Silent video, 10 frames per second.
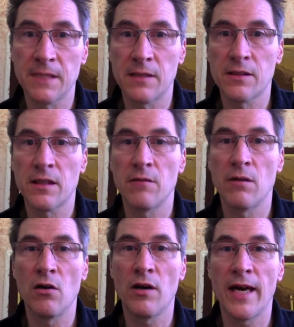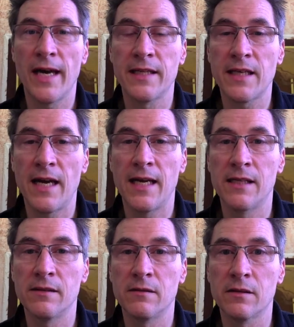so a lot ahead,
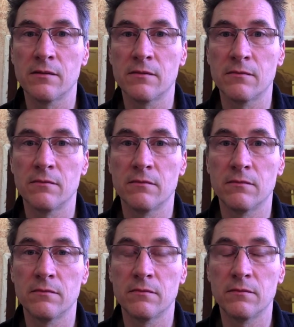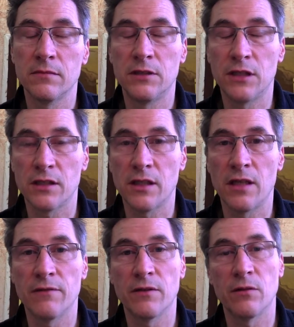and just
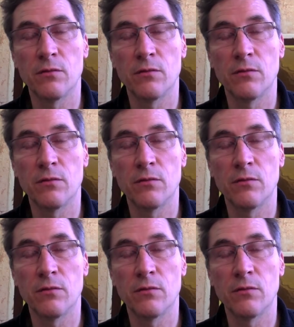over a